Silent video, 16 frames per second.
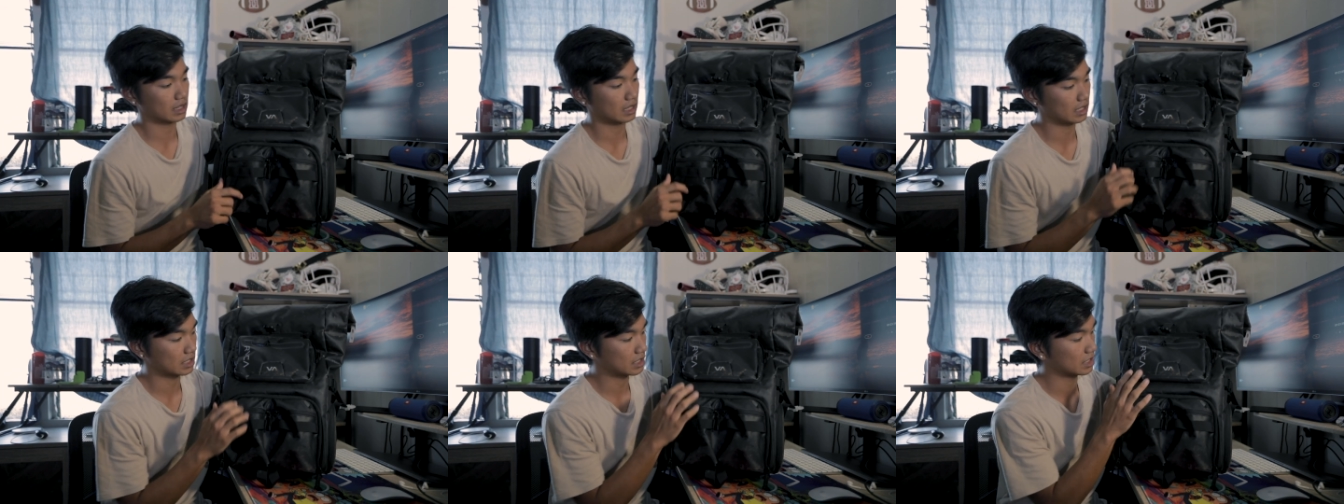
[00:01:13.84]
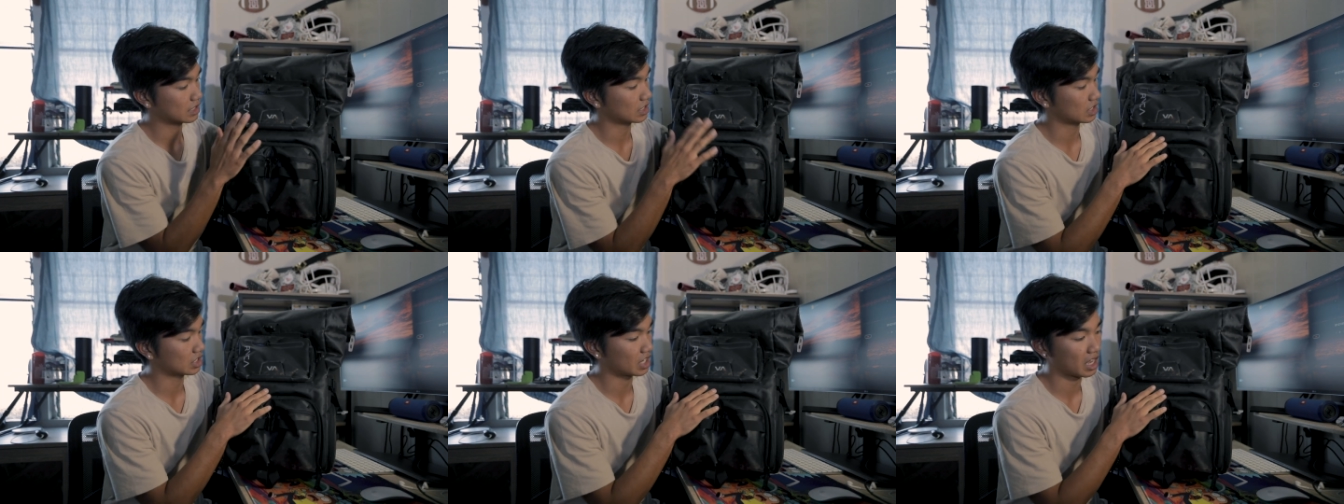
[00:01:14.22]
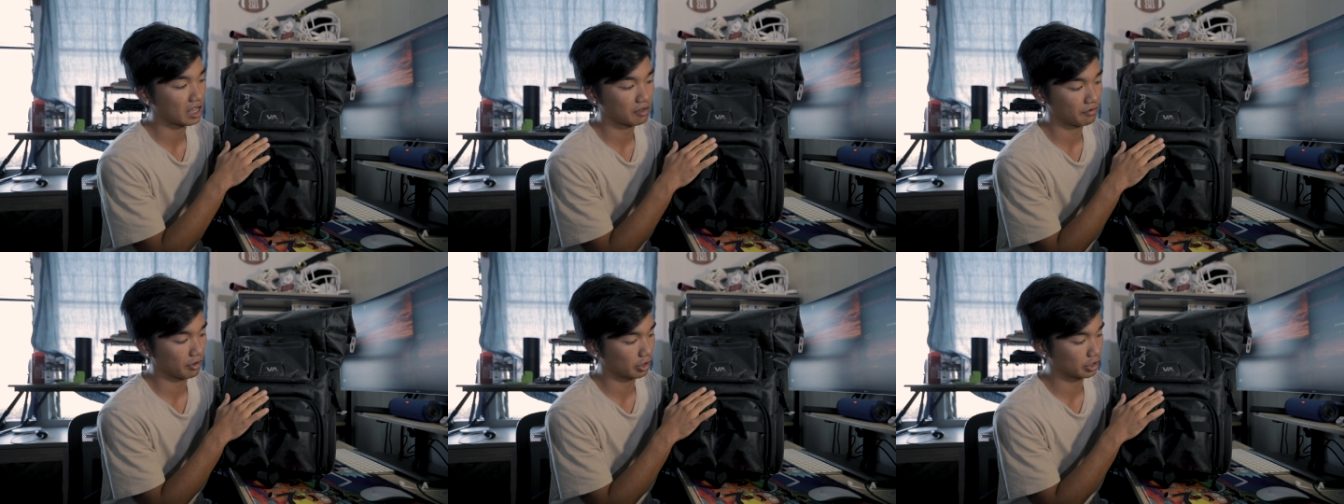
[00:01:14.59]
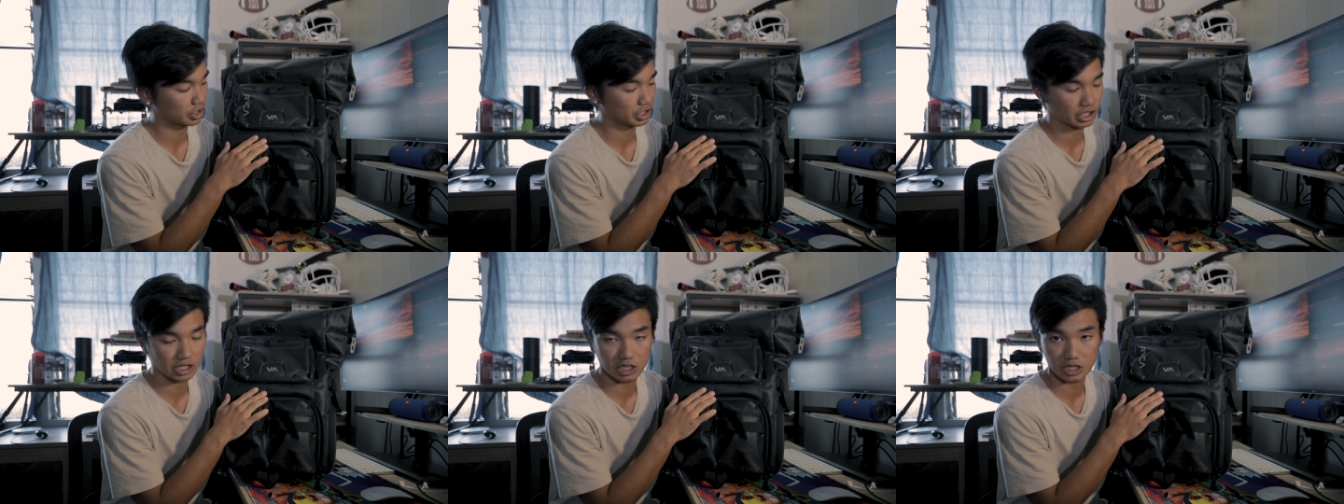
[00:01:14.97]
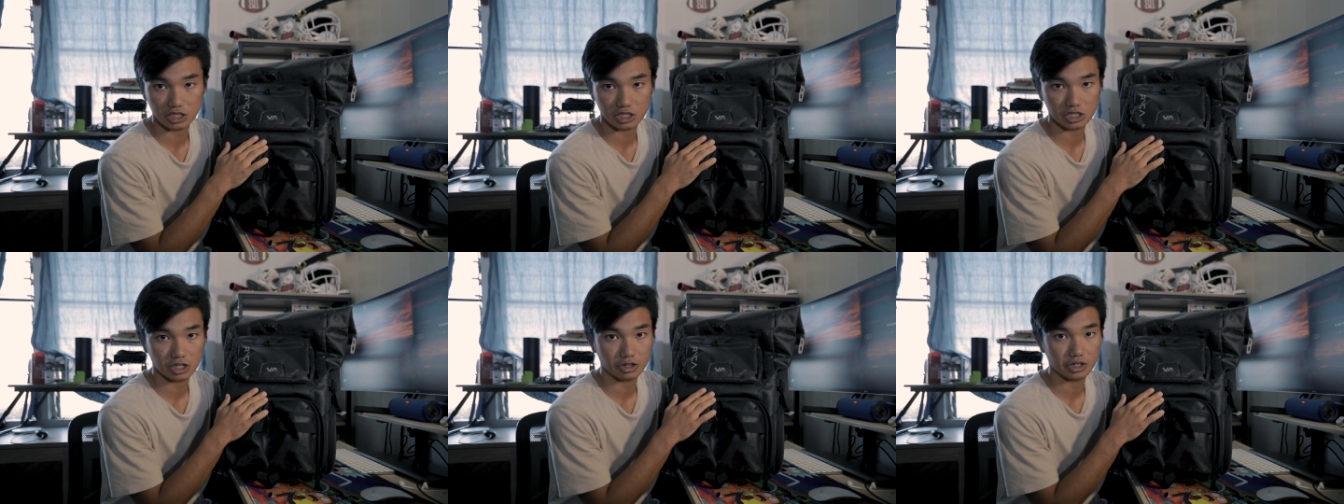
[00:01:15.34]
This is the second version in the
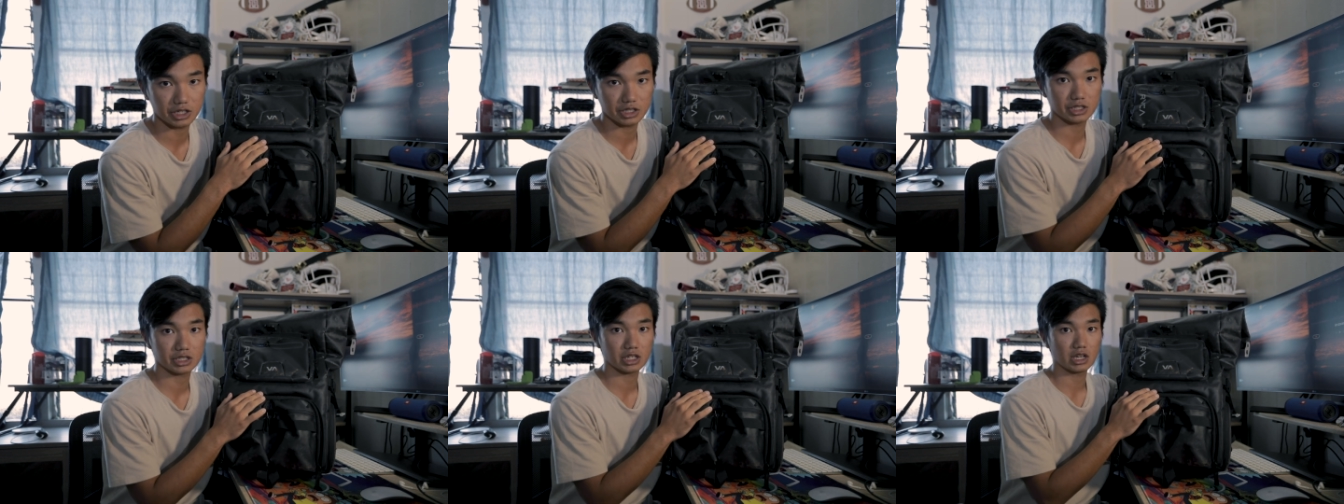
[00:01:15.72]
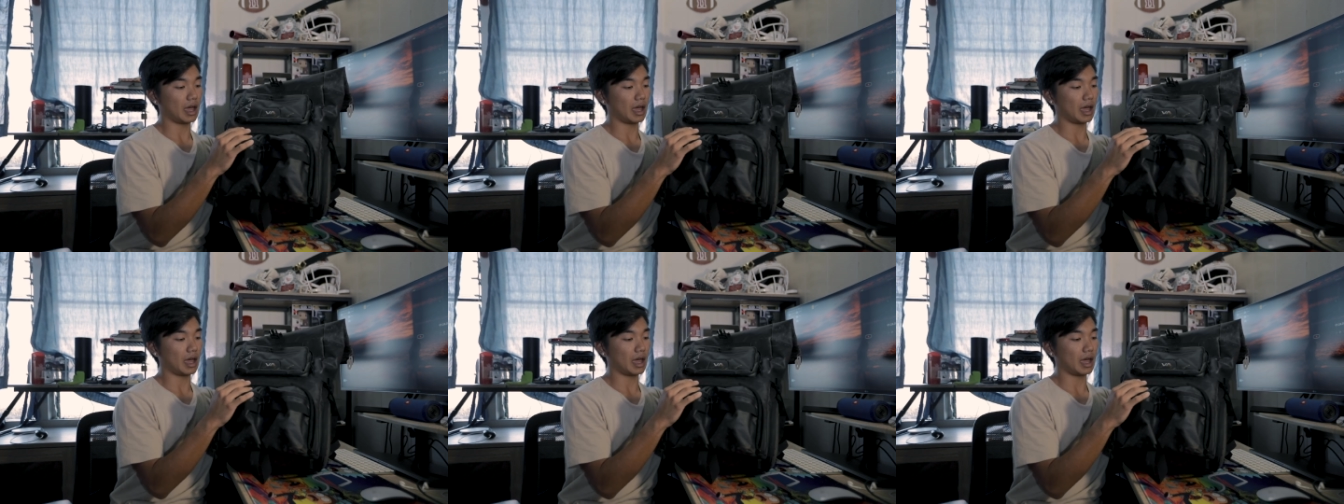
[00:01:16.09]
series.